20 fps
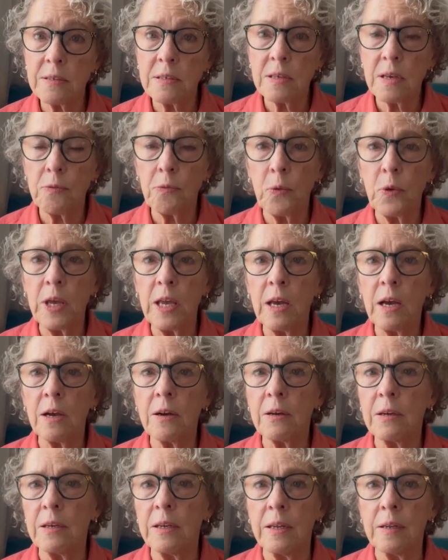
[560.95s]
If we are
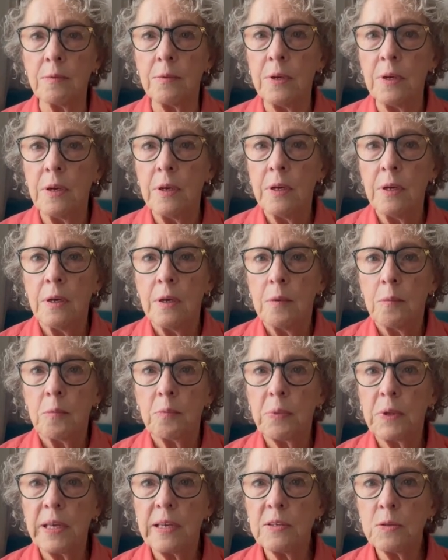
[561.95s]
in a
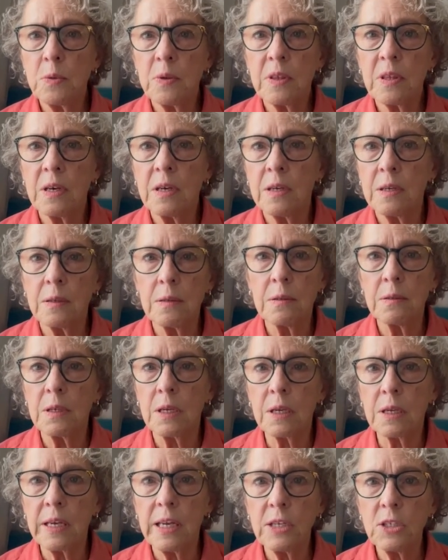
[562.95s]
place with a
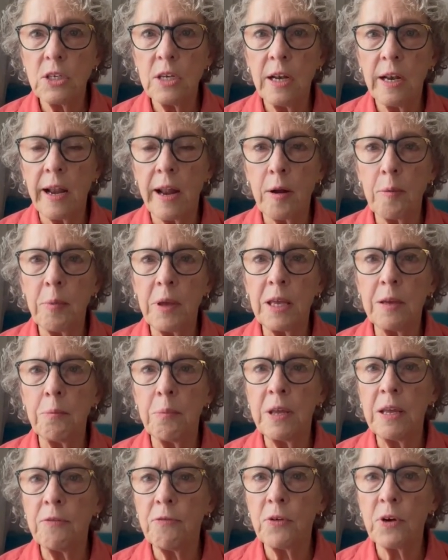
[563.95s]
little kitchen, an
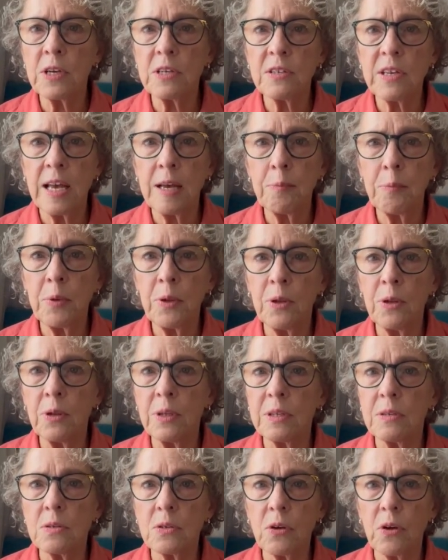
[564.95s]
Airbnb, for example,
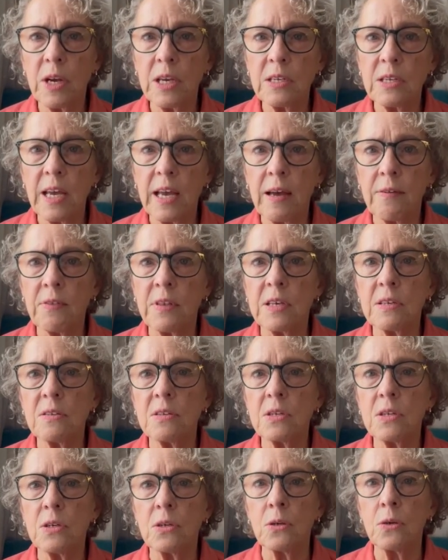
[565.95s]
it's great to have this
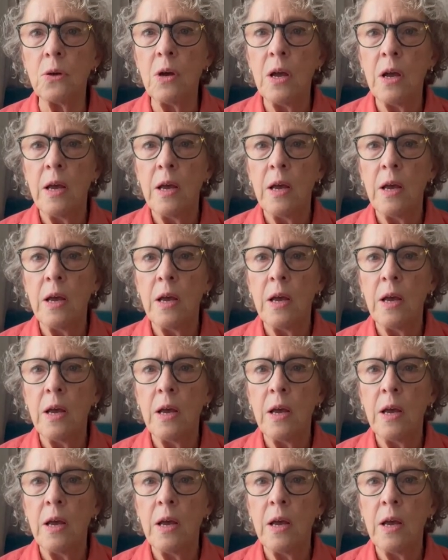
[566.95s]
to